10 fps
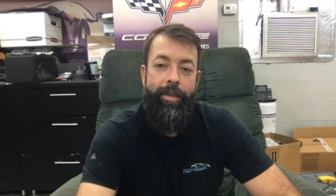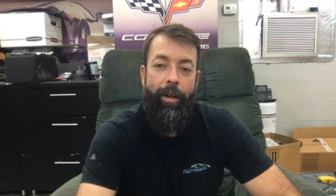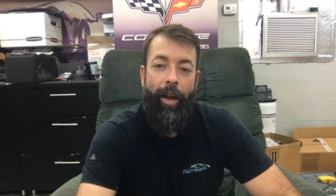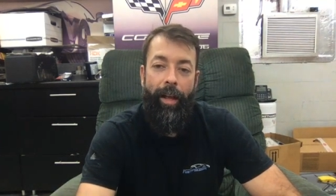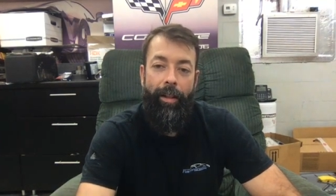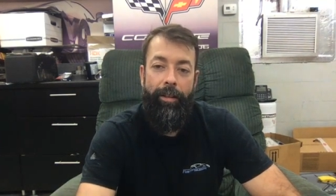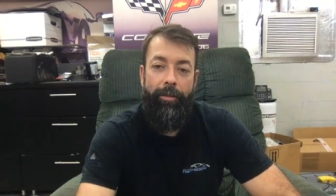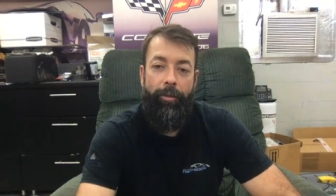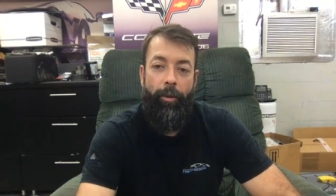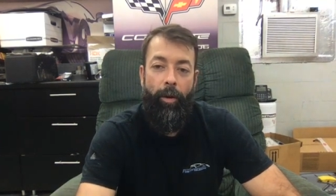
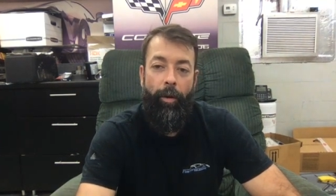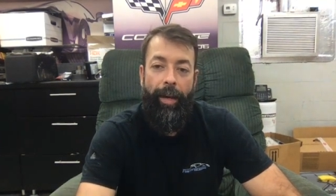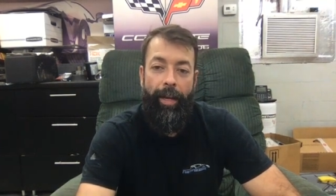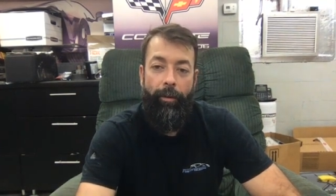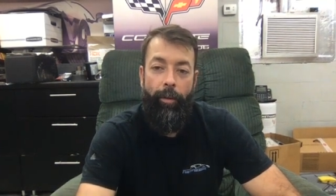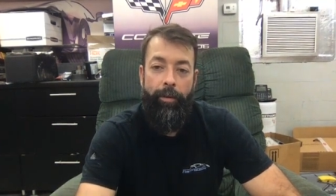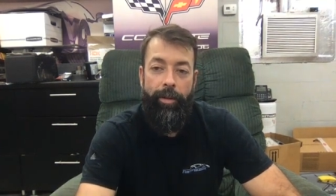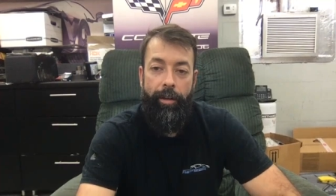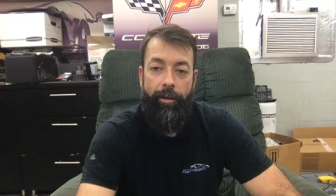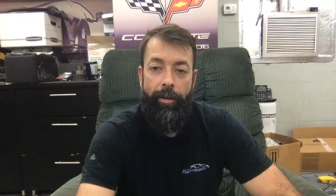LS408, where was
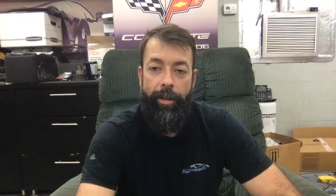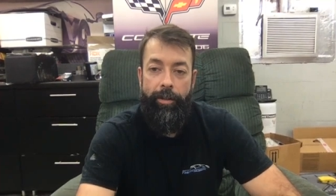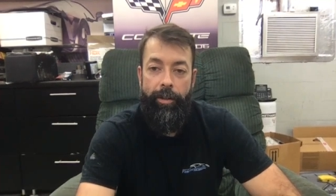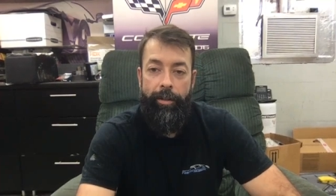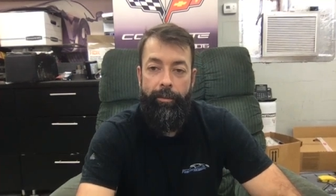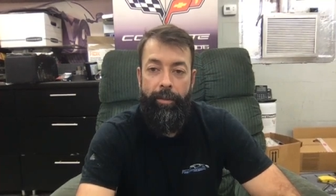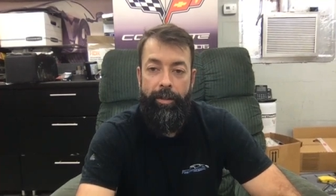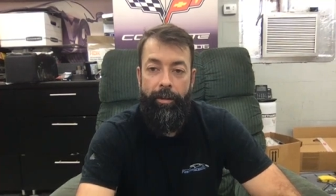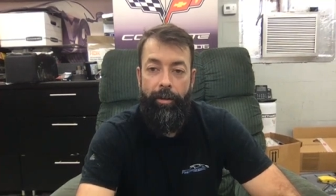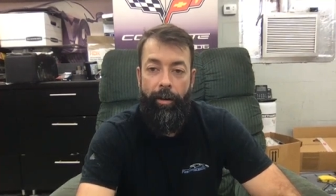that? Hold on, I just
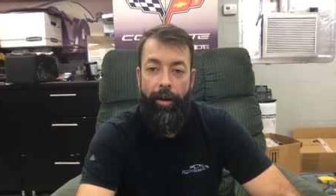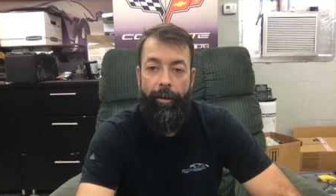missed it, darn it.